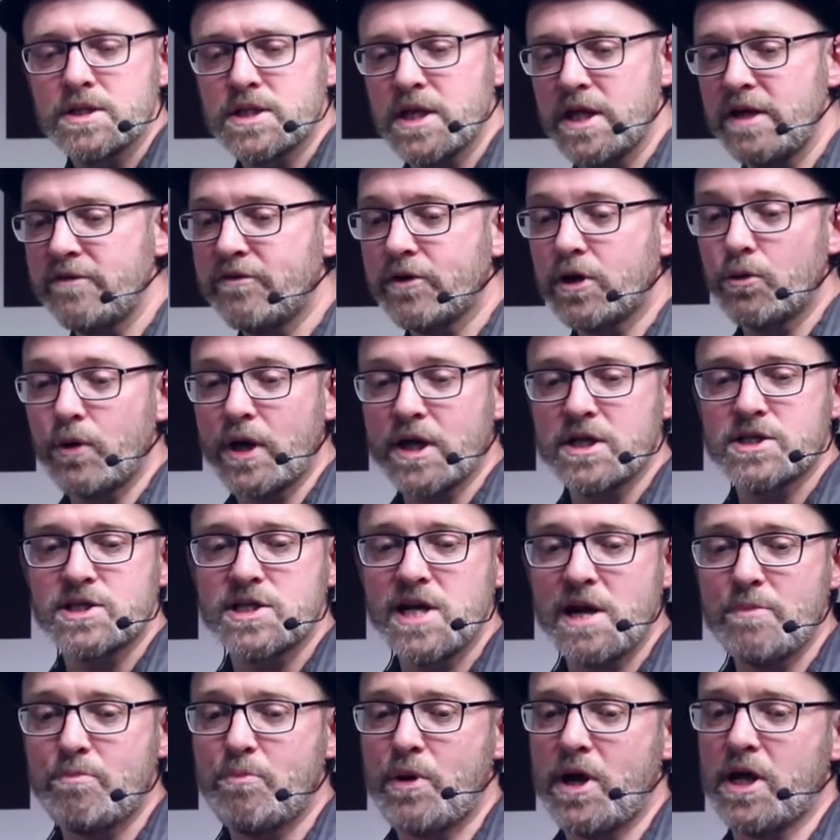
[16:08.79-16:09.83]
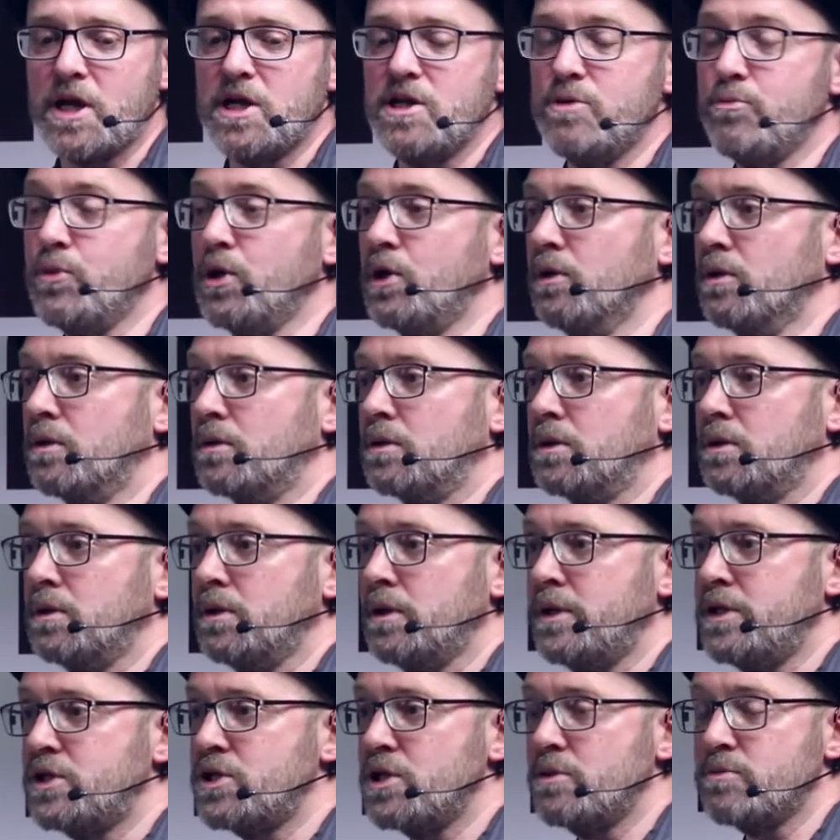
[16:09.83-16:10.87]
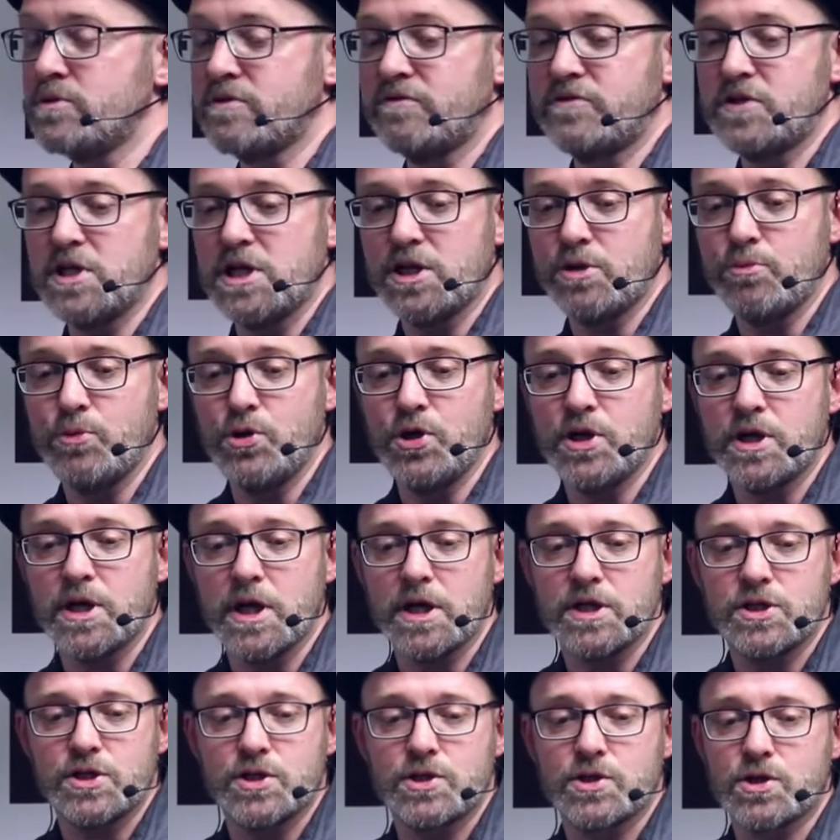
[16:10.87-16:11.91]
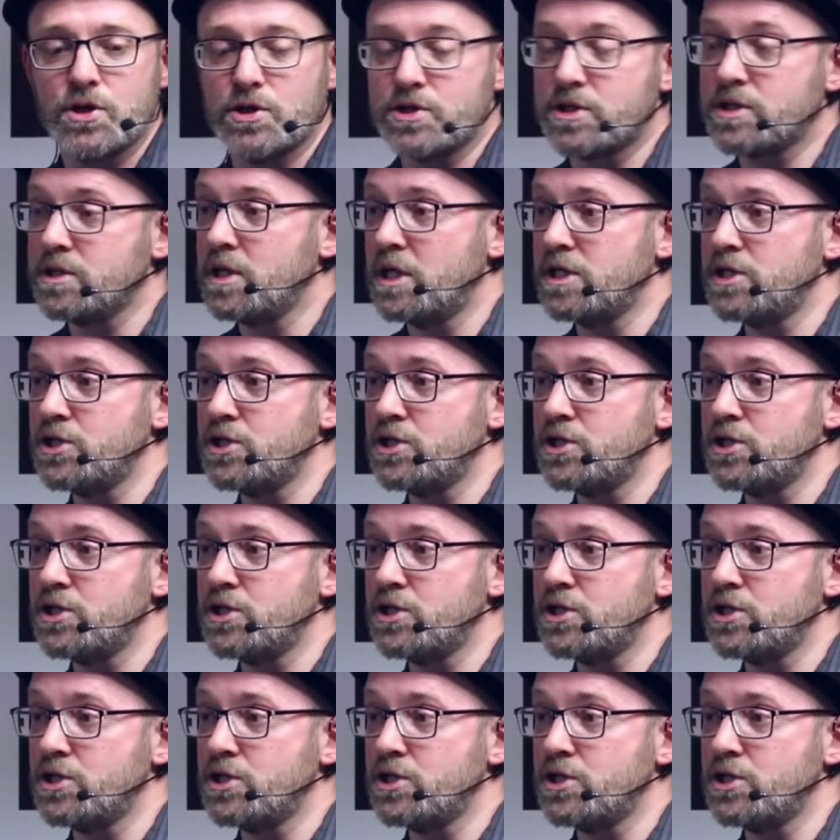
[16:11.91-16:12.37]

South Africa ranks slap bang in the middle in terms of telecommunications costs